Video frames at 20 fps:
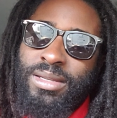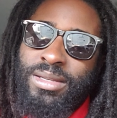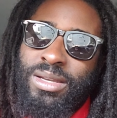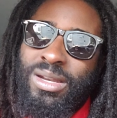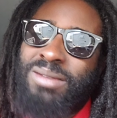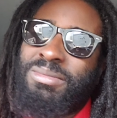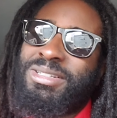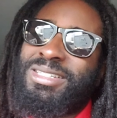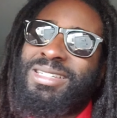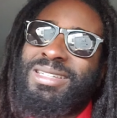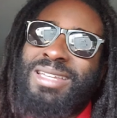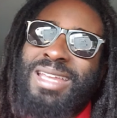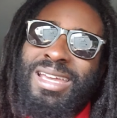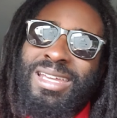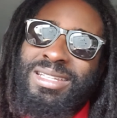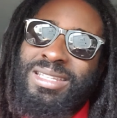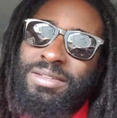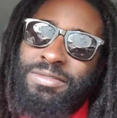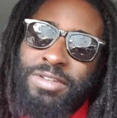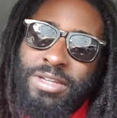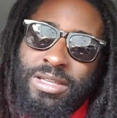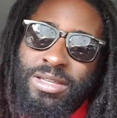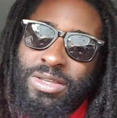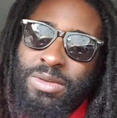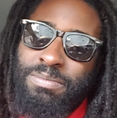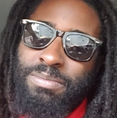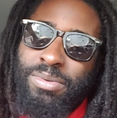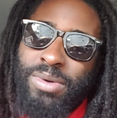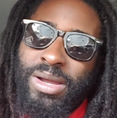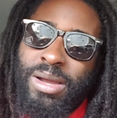You know how much negativity
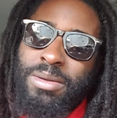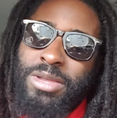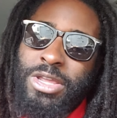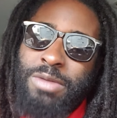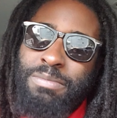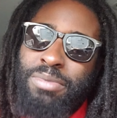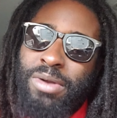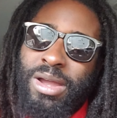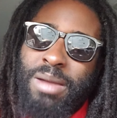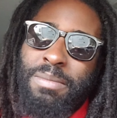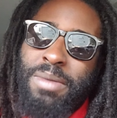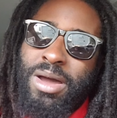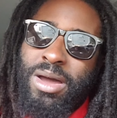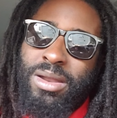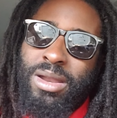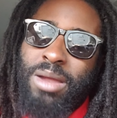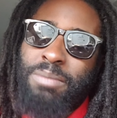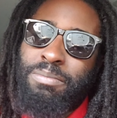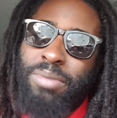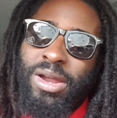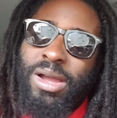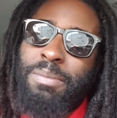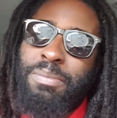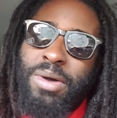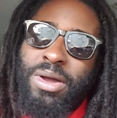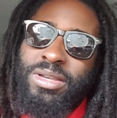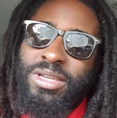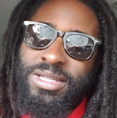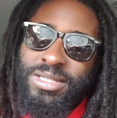you bring you bring about bring upon